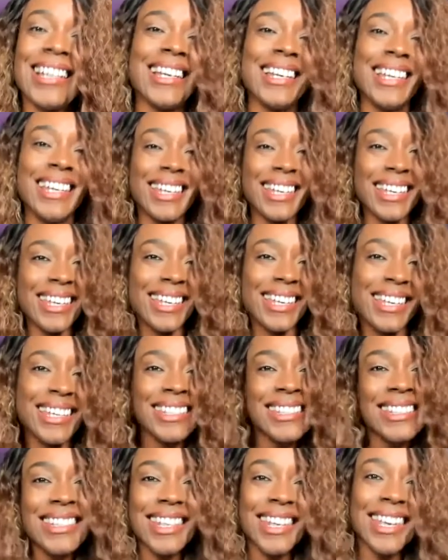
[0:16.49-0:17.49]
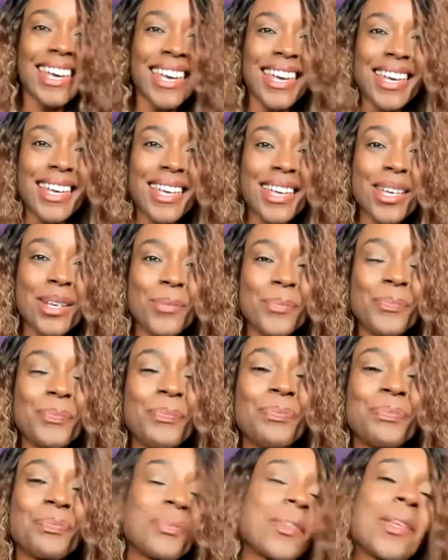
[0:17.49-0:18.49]
It's Kim.
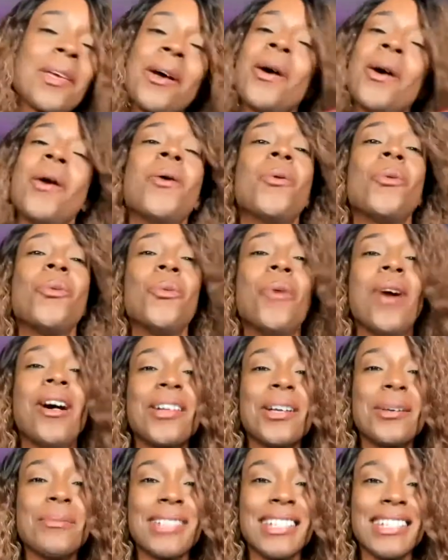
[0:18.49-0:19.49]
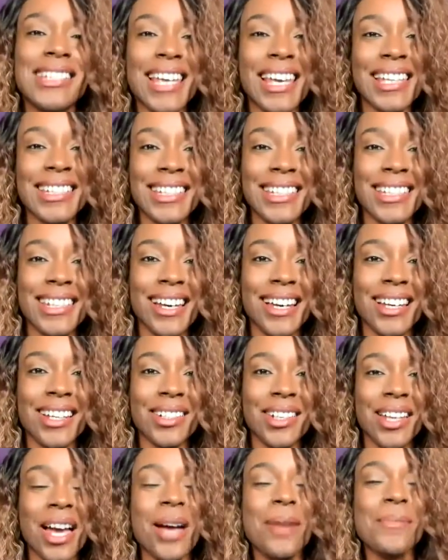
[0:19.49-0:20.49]
Welcome to Debt to
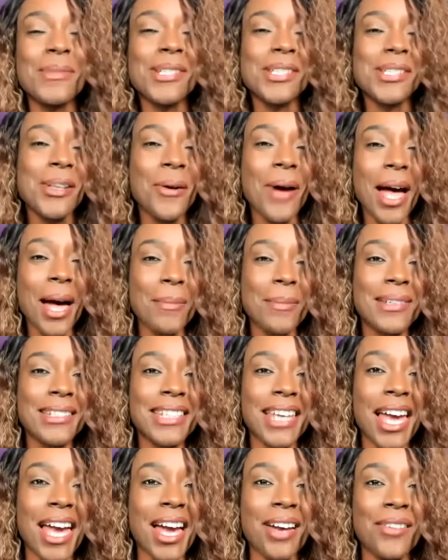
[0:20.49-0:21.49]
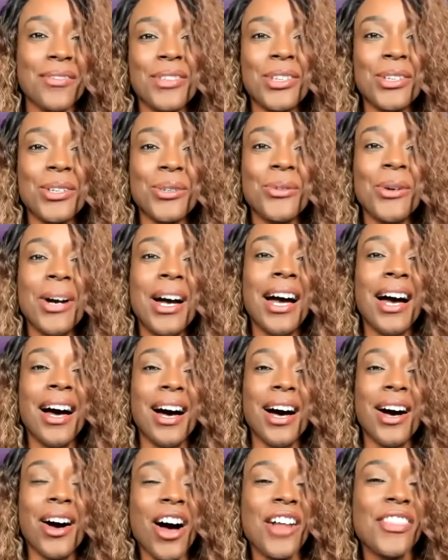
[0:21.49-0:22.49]
None. I'm so happy to have you
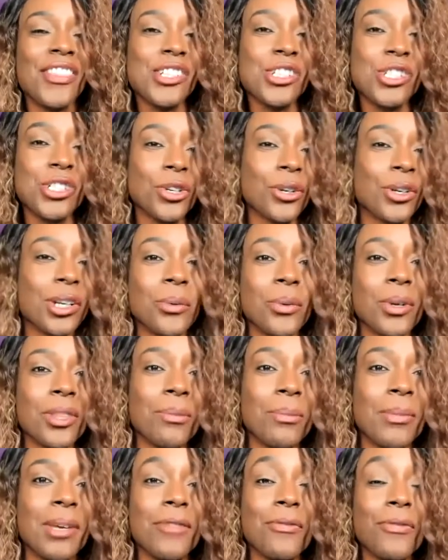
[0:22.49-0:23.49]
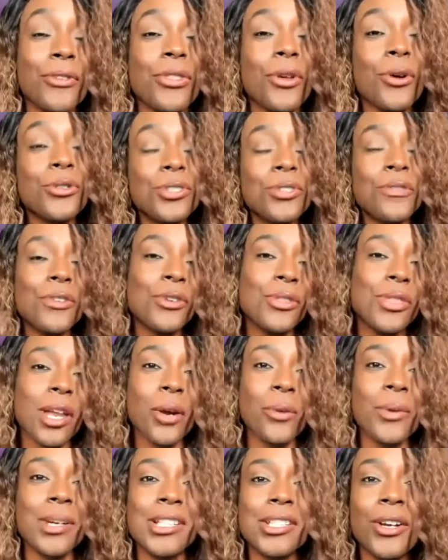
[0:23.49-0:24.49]
on this journey with me. For those of you that are
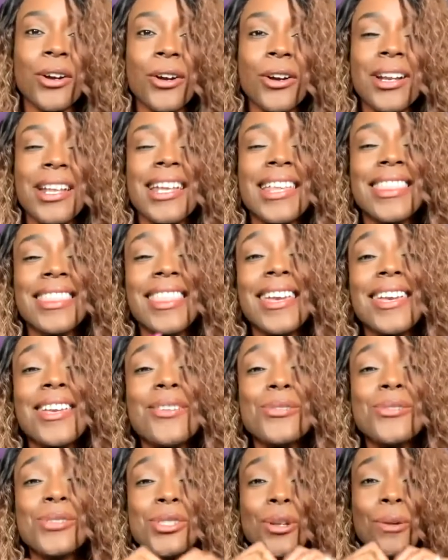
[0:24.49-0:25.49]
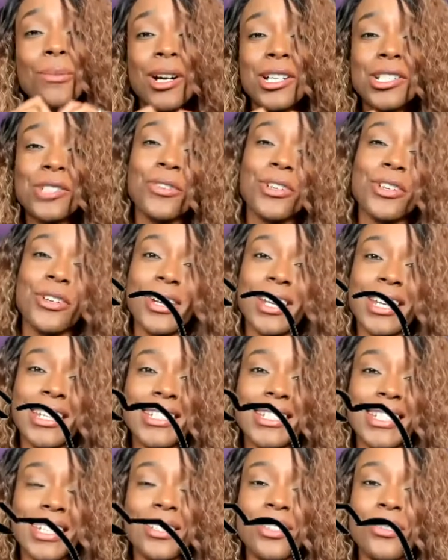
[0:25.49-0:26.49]
returning, thank you so much for your
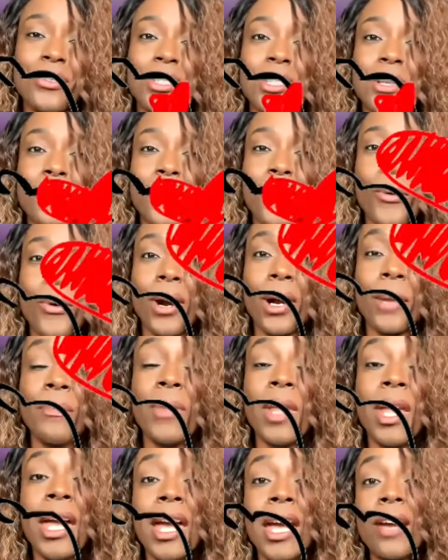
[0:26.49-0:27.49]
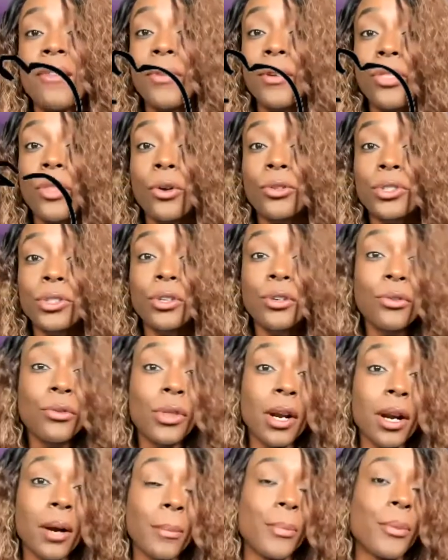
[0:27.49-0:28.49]
continued support. And for those of you
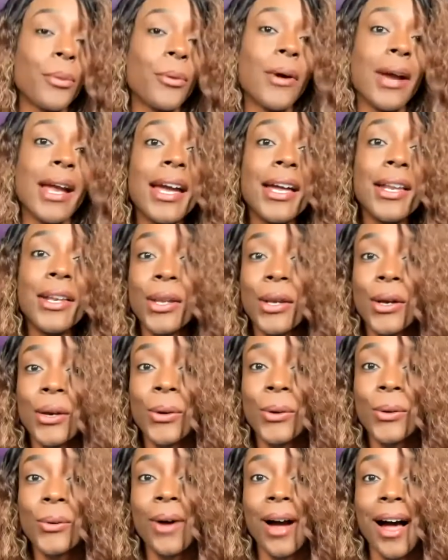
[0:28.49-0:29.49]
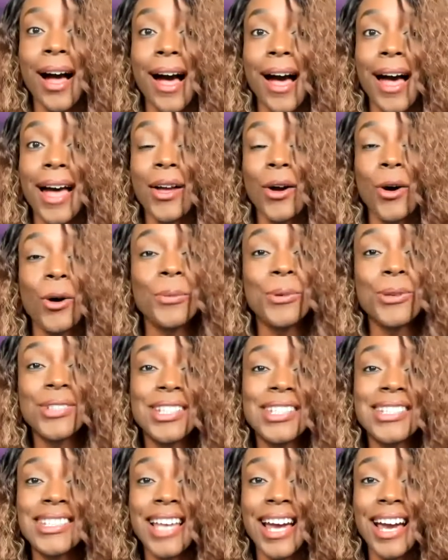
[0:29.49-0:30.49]
that are brand new, I hope you
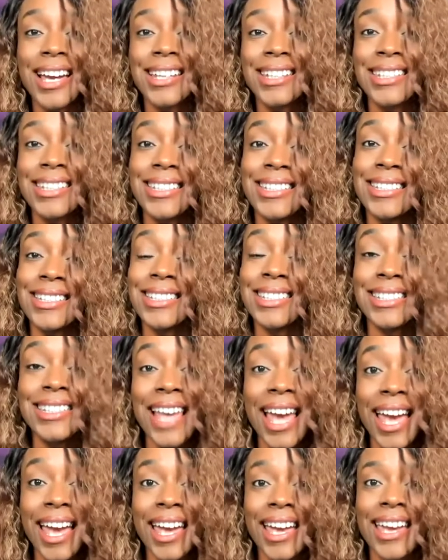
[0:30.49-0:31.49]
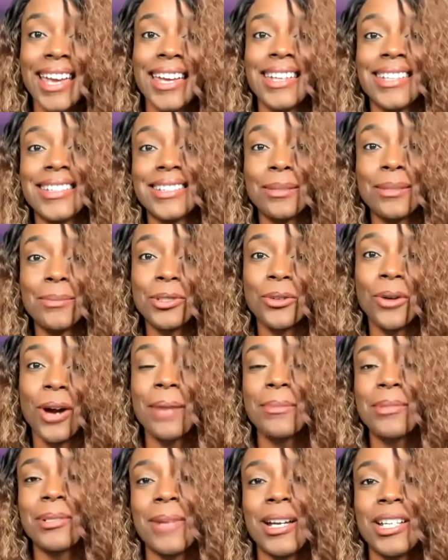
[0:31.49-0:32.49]
decide to stay and
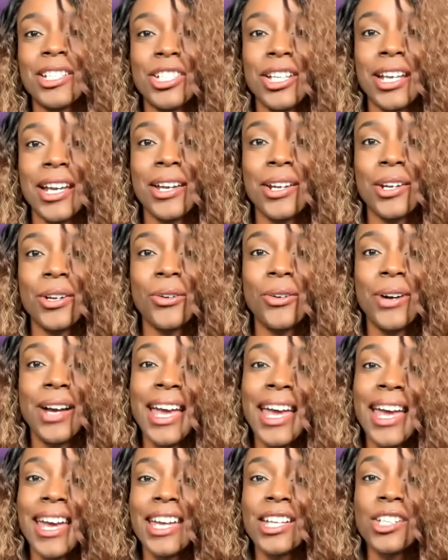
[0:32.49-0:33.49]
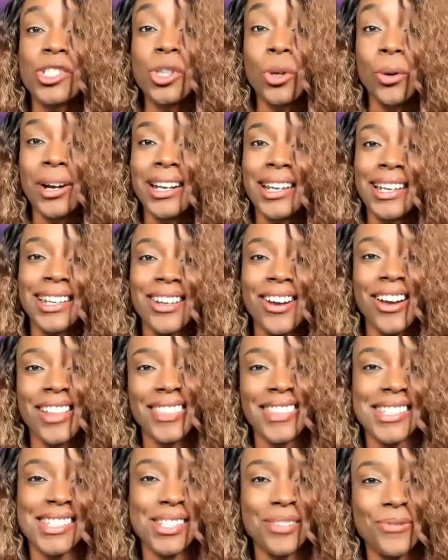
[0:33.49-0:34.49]
subscribe to my channel and join in on
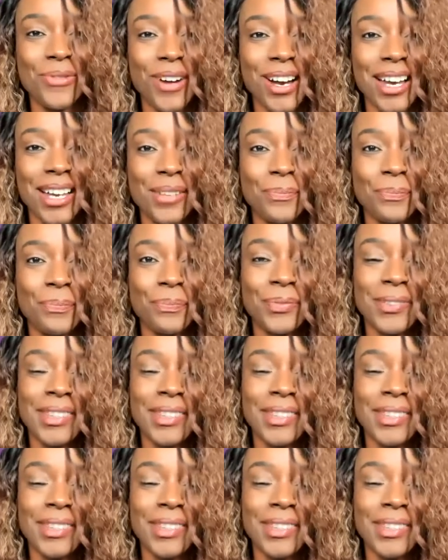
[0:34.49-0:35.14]
this fun.